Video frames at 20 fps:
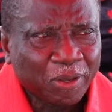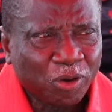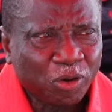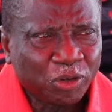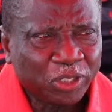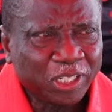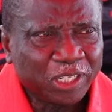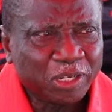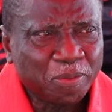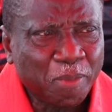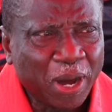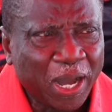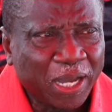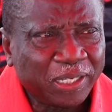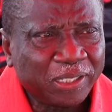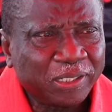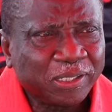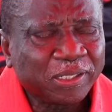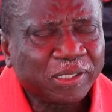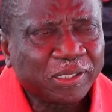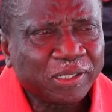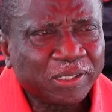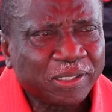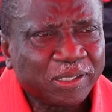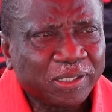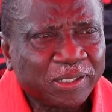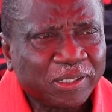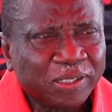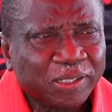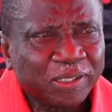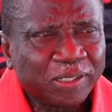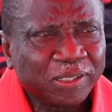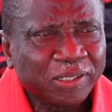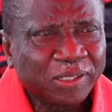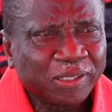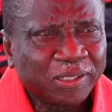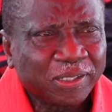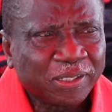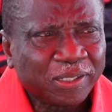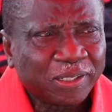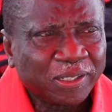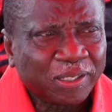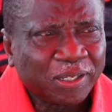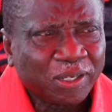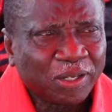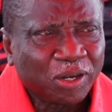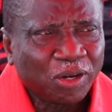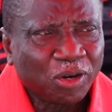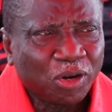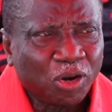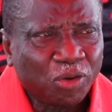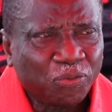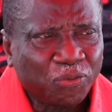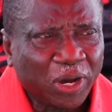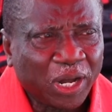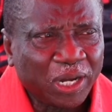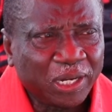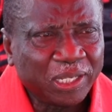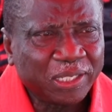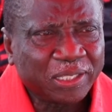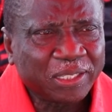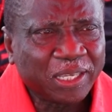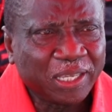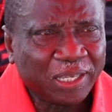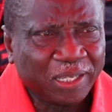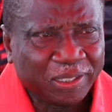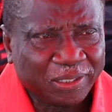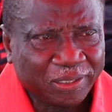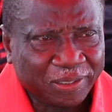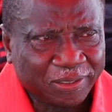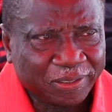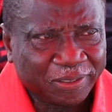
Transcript: of the demise of our late king